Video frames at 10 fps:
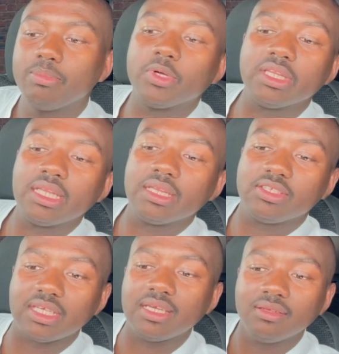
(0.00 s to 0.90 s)
But
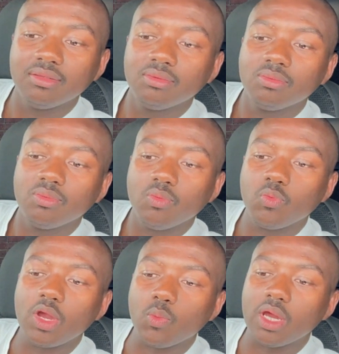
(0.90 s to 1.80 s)
see,
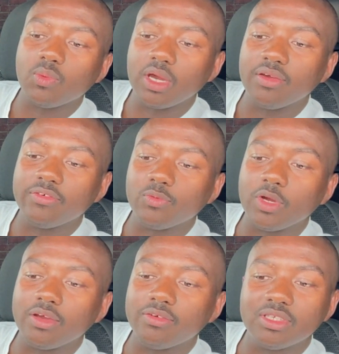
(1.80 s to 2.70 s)

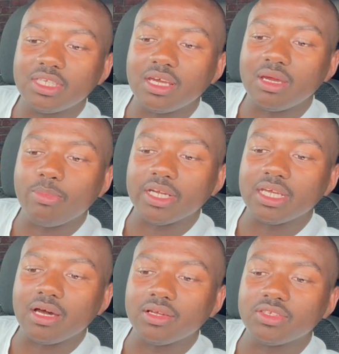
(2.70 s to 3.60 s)
where is
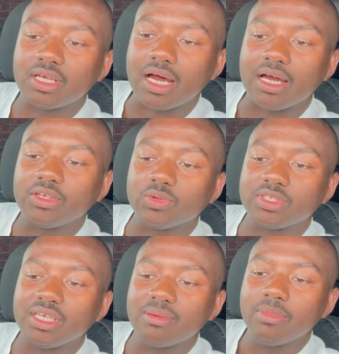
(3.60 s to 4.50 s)
bodyguards? I
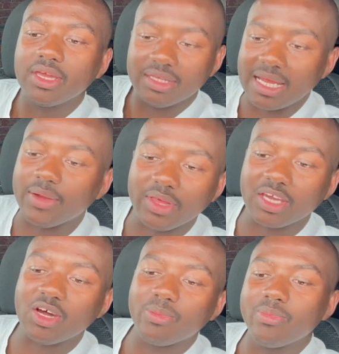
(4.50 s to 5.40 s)
don't see them. Now they
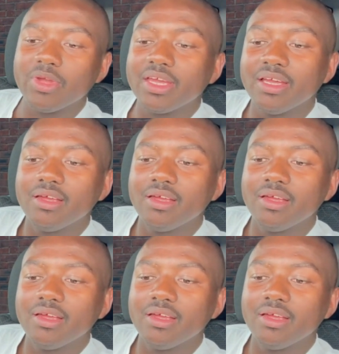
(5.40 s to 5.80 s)
come.